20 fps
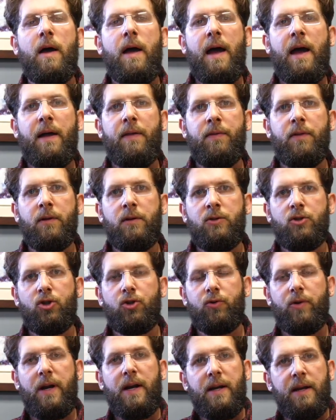and the
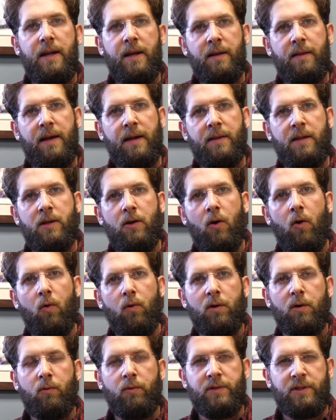training that the
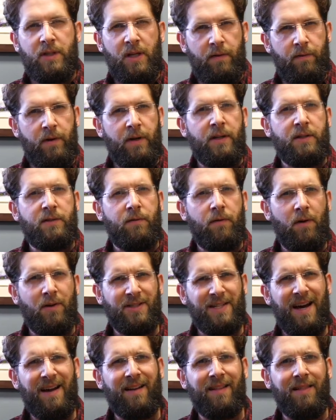owner was given as far
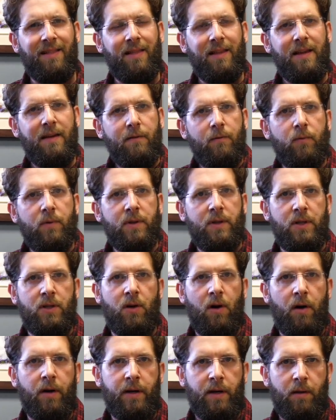as how to live with the
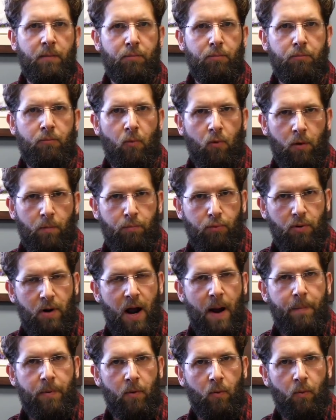dog in a more
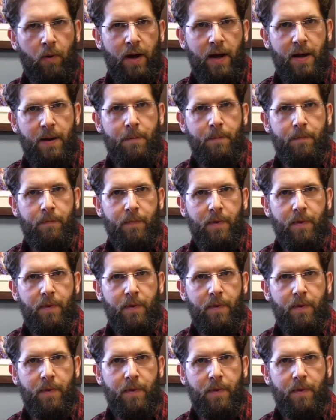proper way.